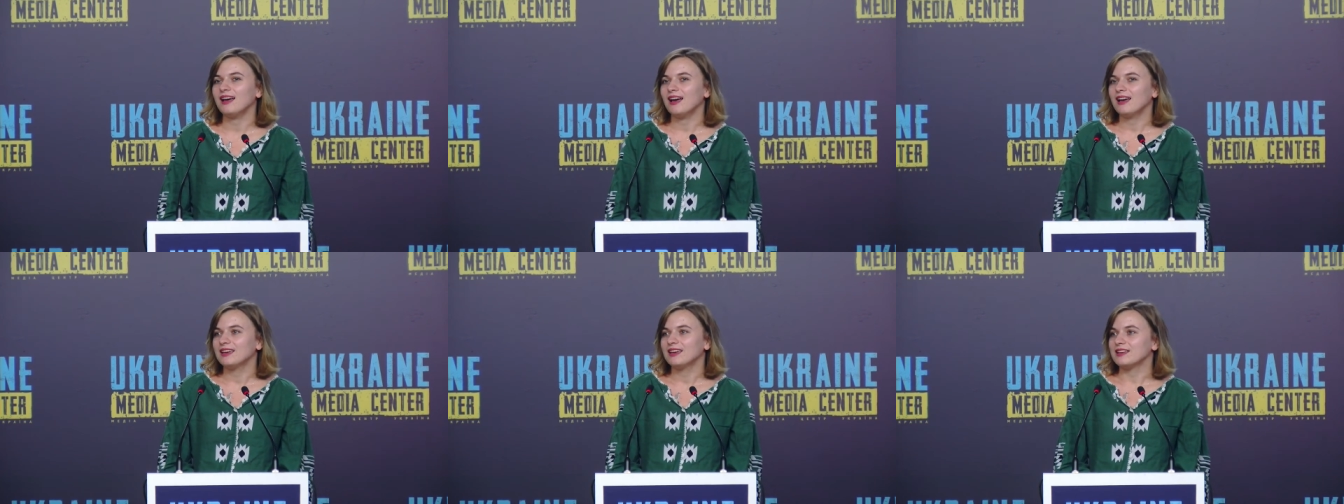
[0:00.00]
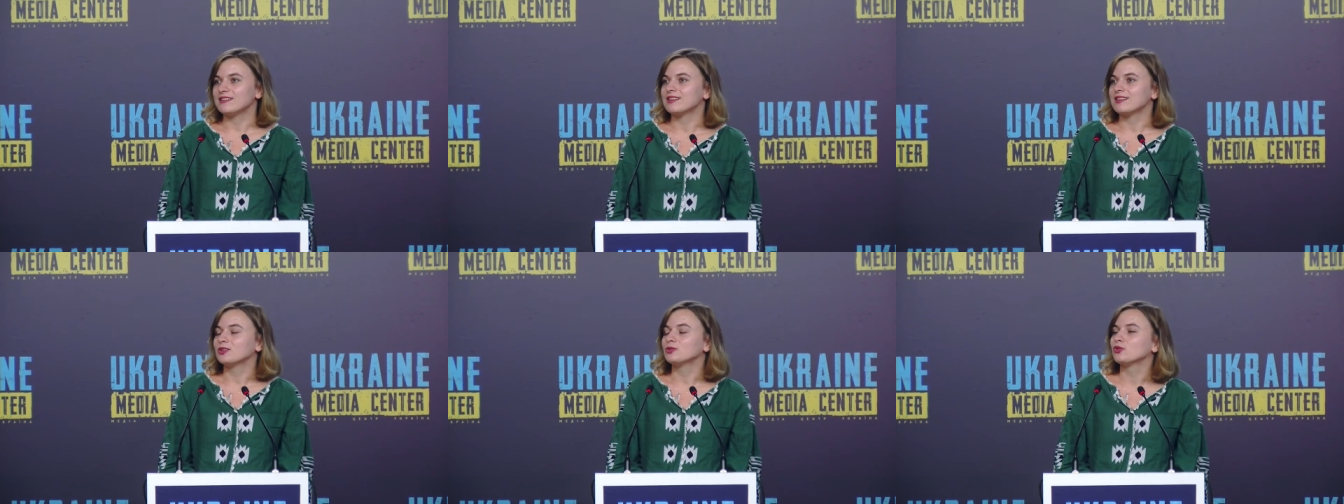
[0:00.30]

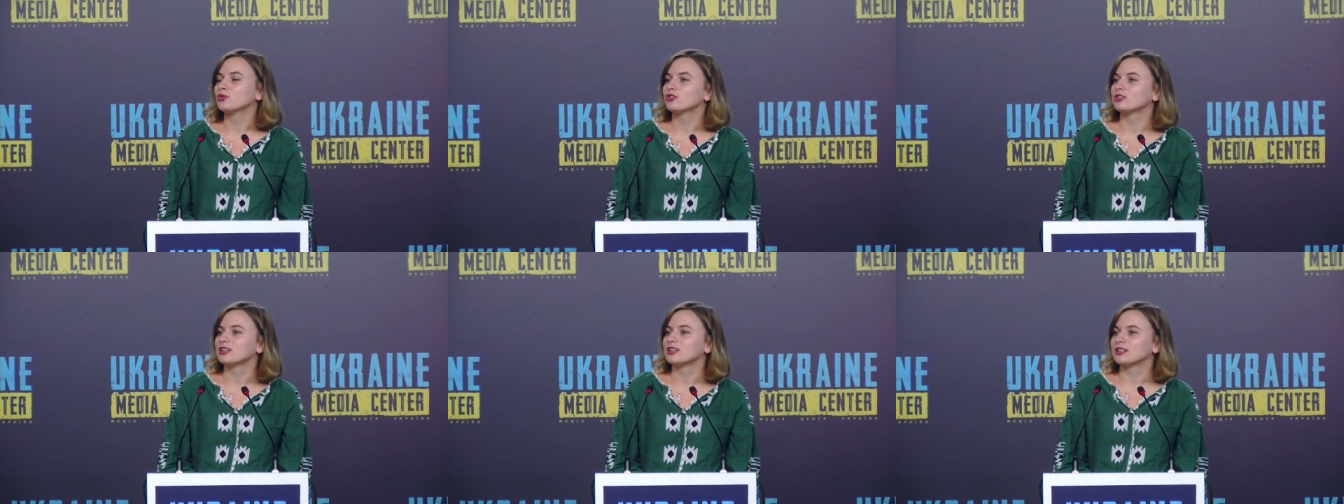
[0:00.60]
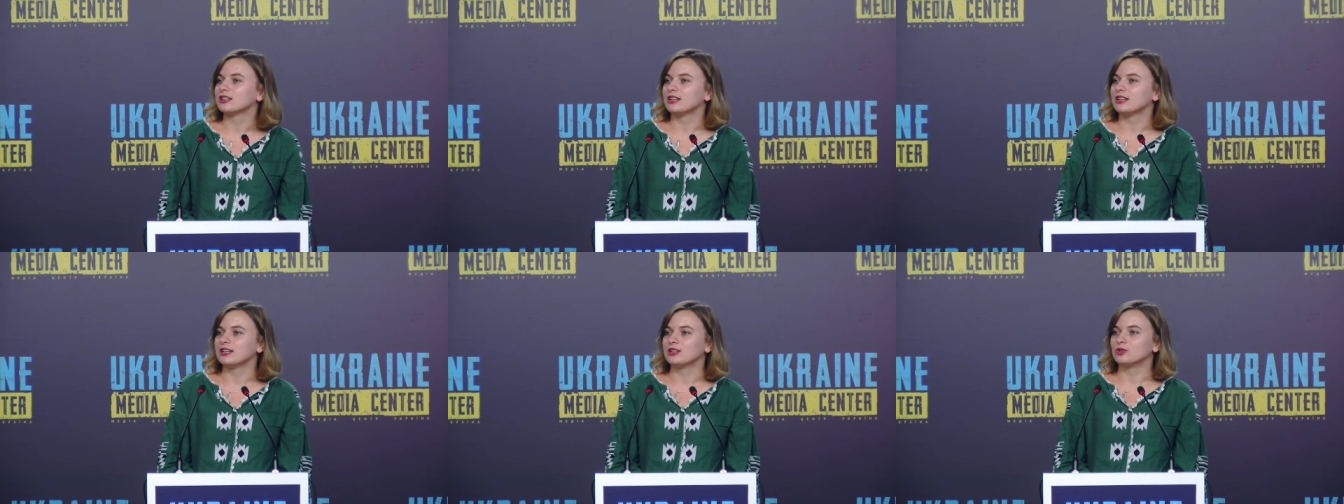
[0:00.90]
So there are
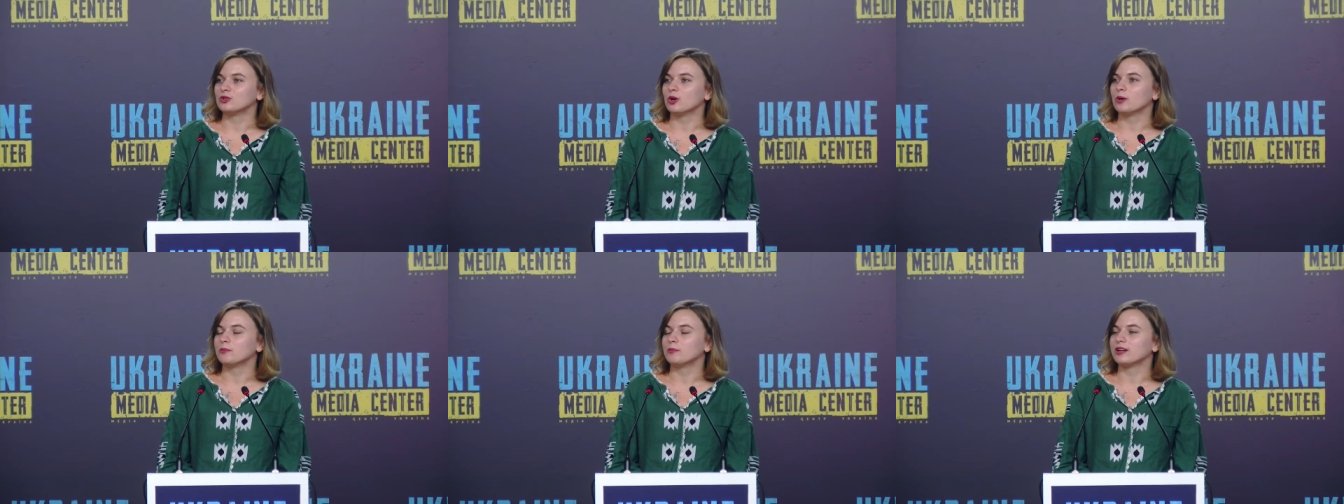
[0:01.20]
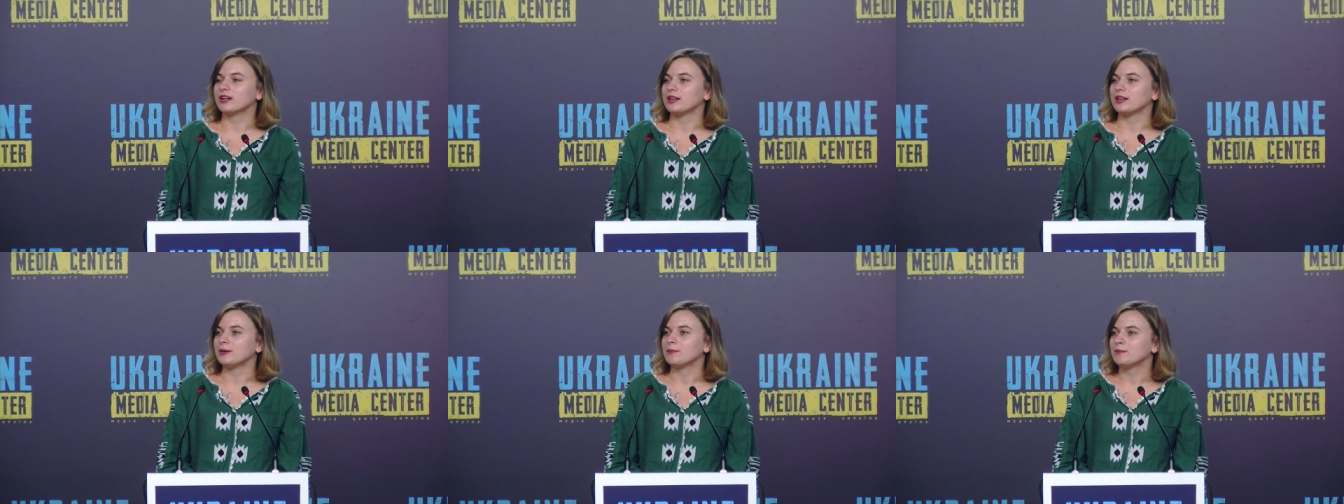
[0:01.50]
a lot of
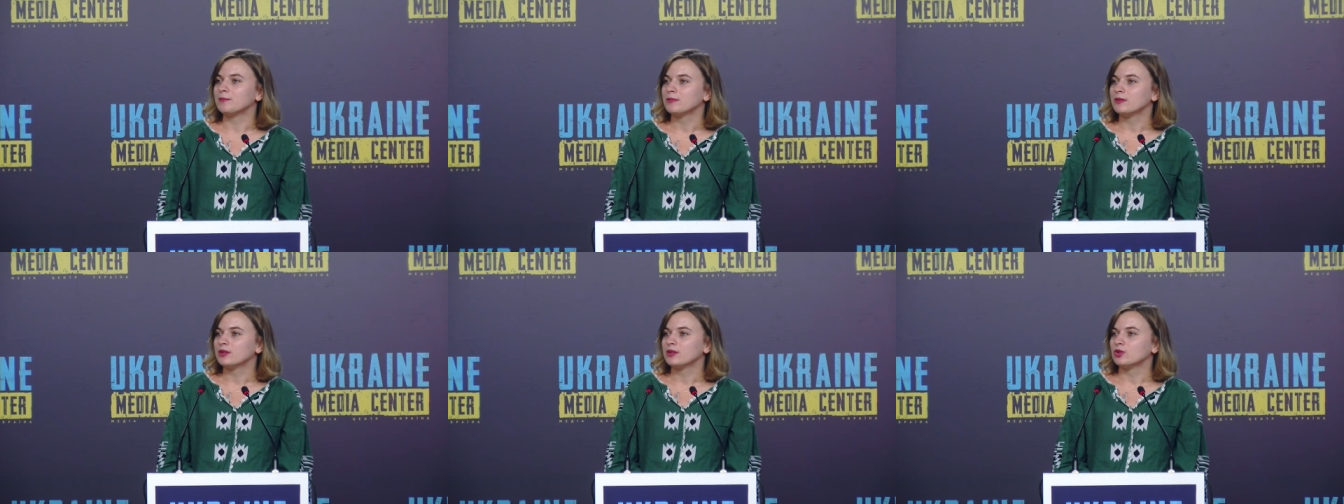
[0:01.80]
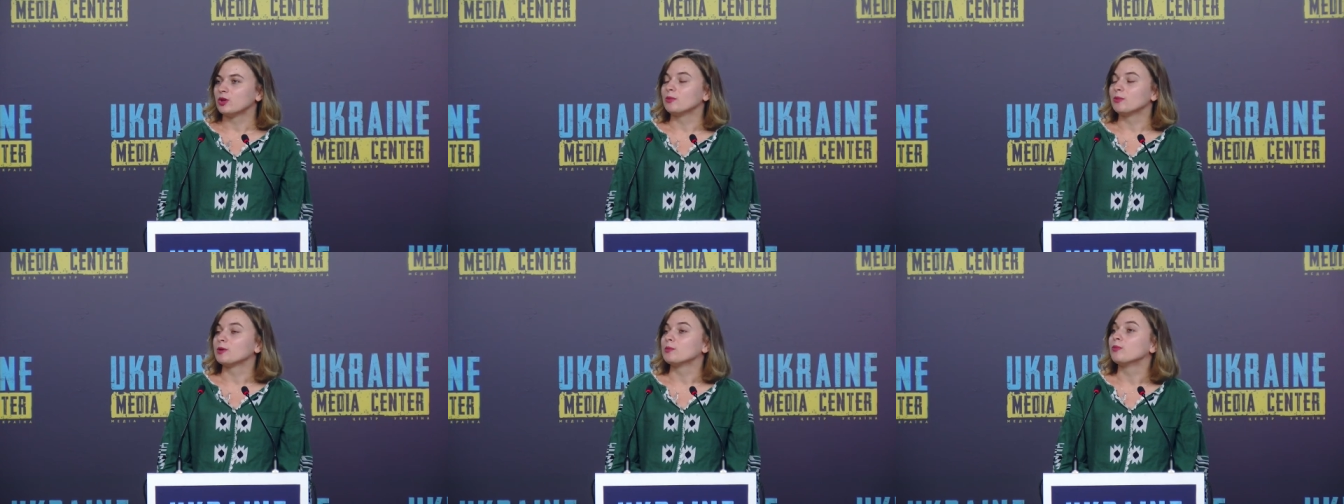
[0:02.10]
facts we
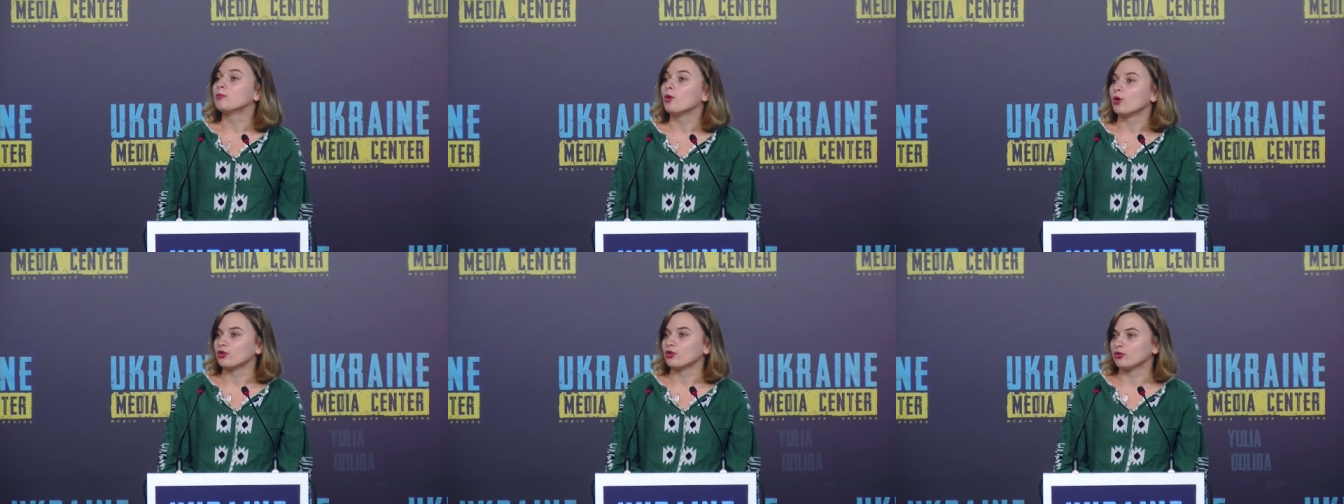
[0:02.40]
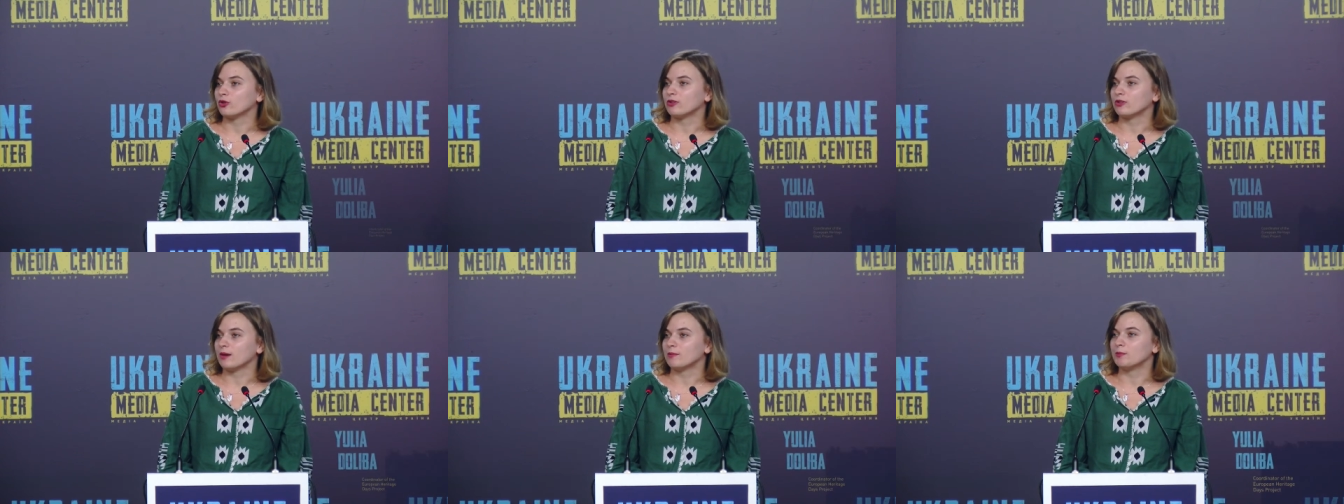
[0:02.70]
still don't
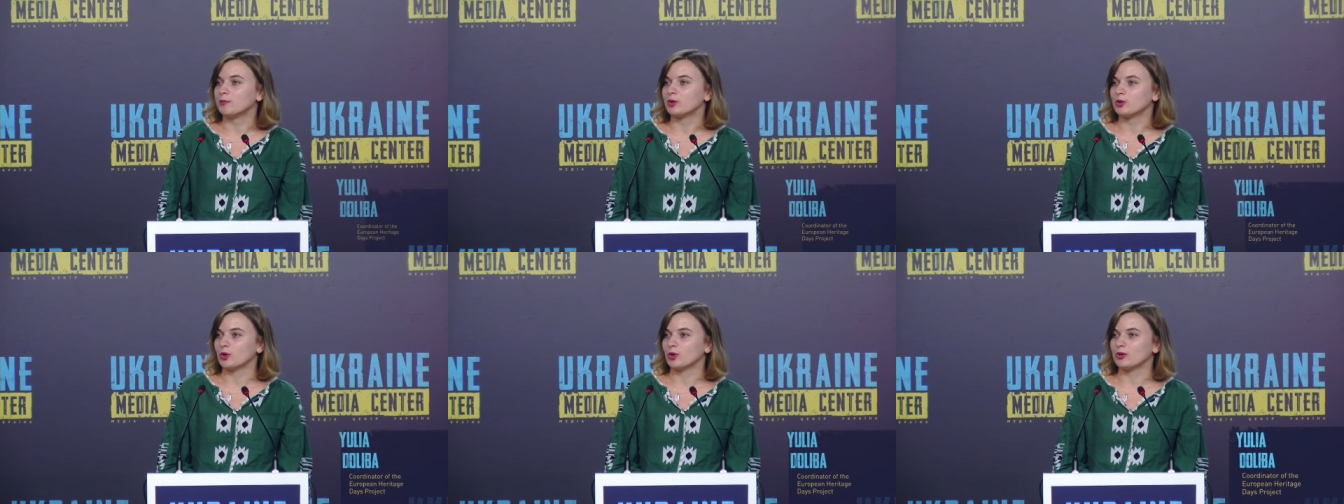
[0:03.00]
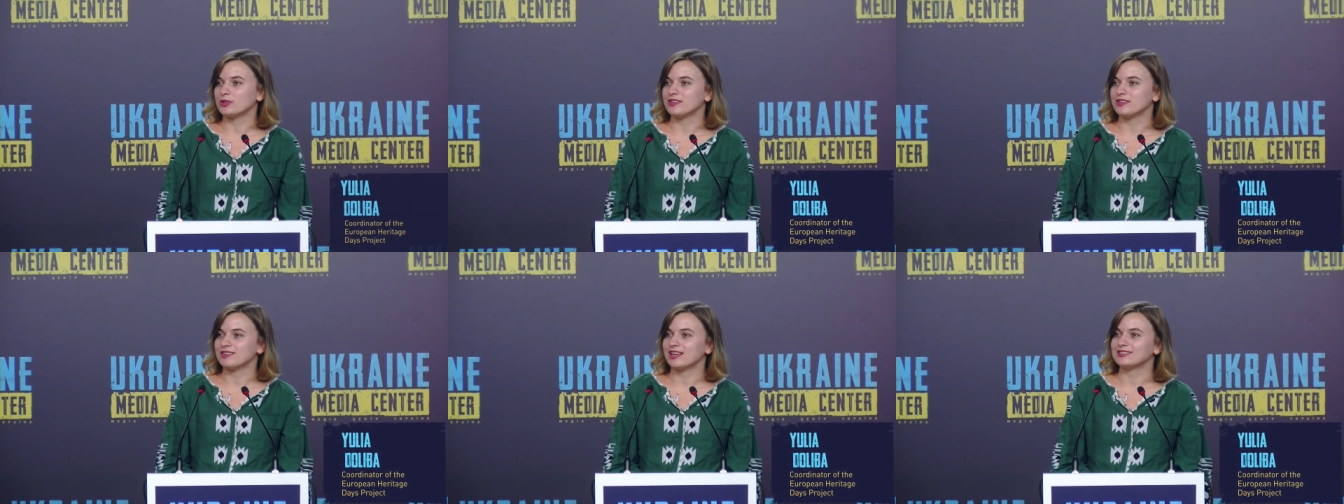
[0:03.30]
know
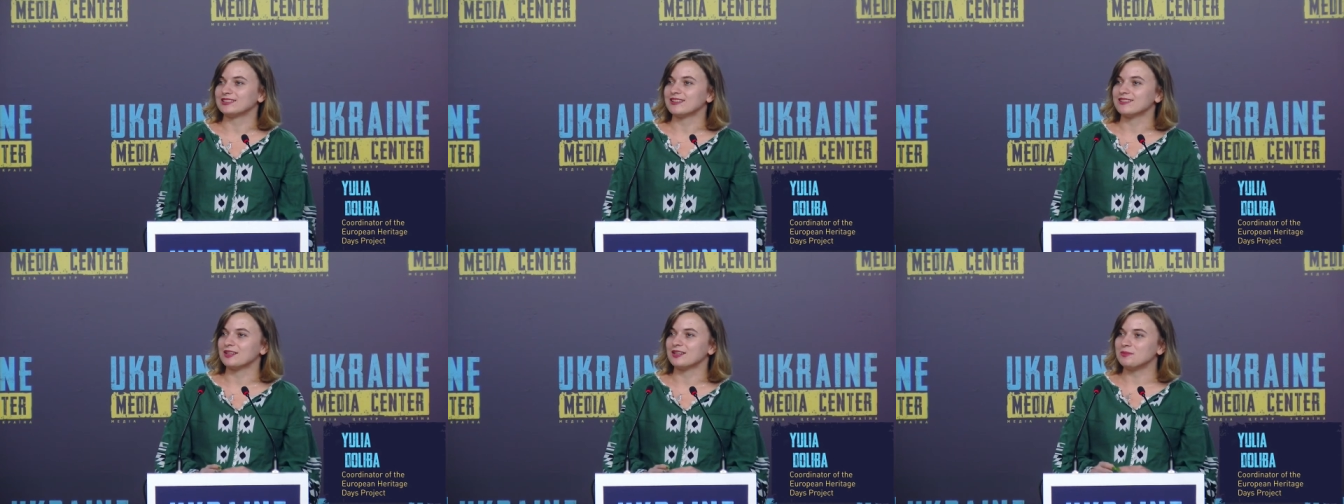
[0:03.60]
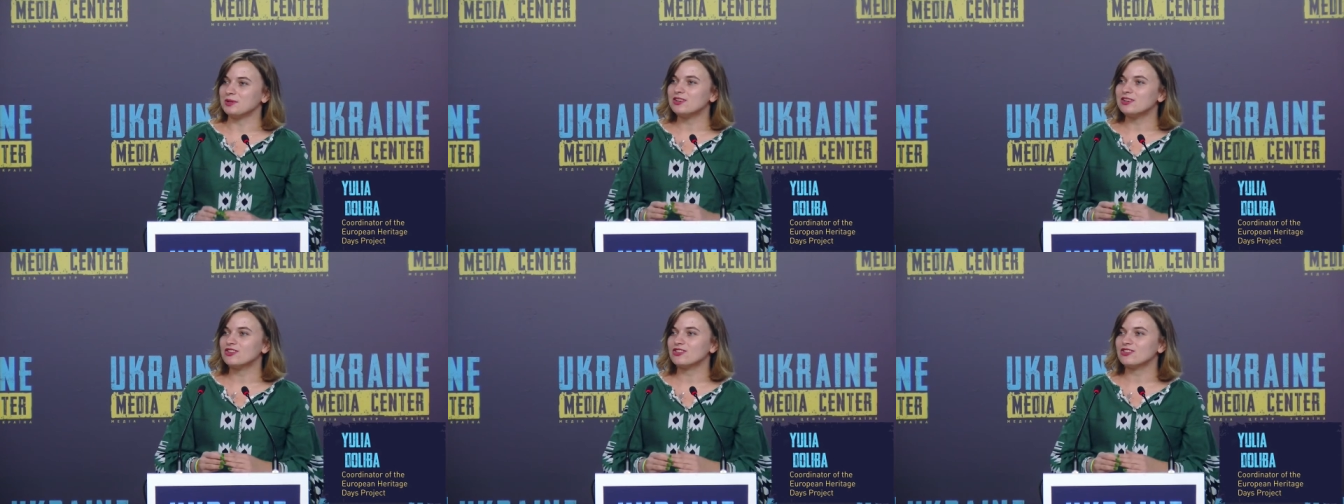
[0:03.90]
about our city,